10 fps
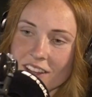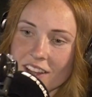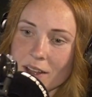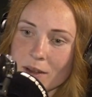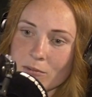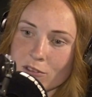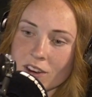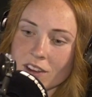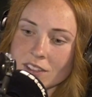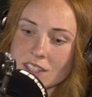for a
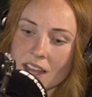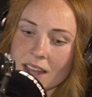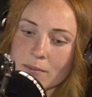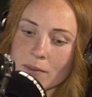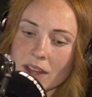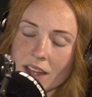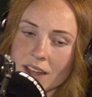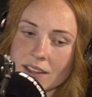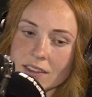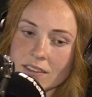long time.
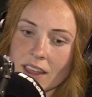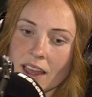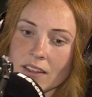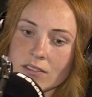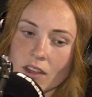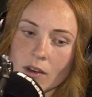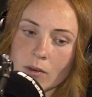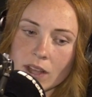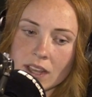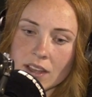And yeah, so
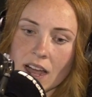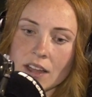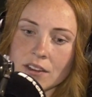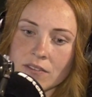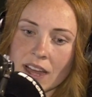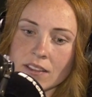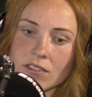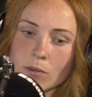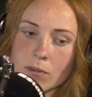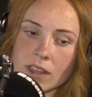it kind of had
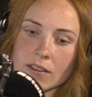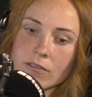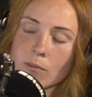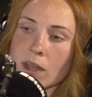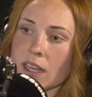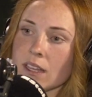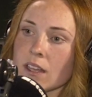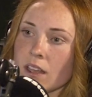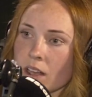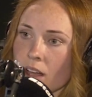something for me,
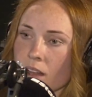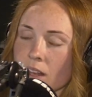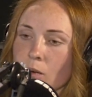a little